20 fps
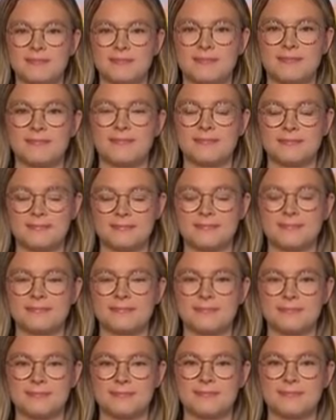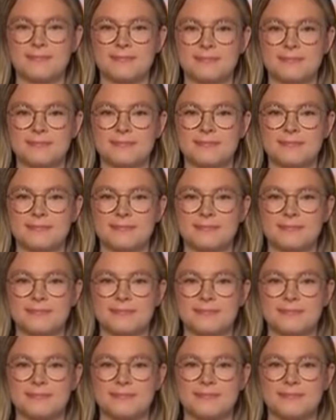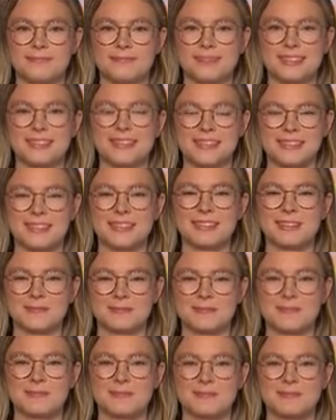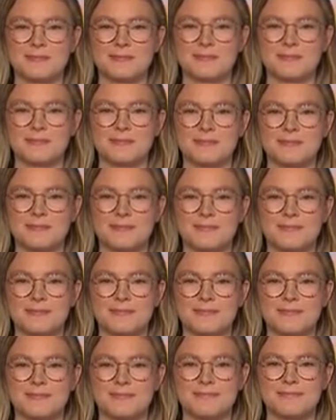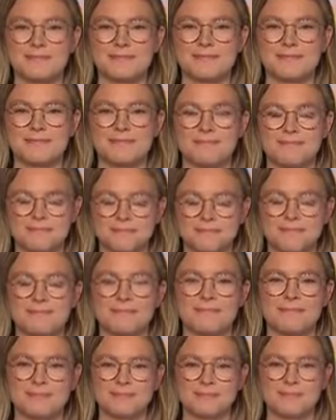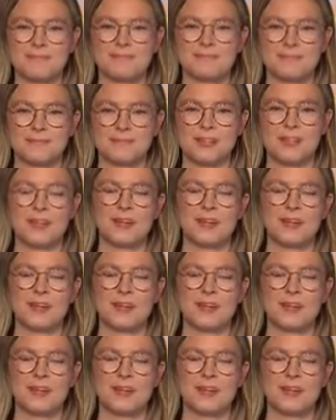The person shown says nothing.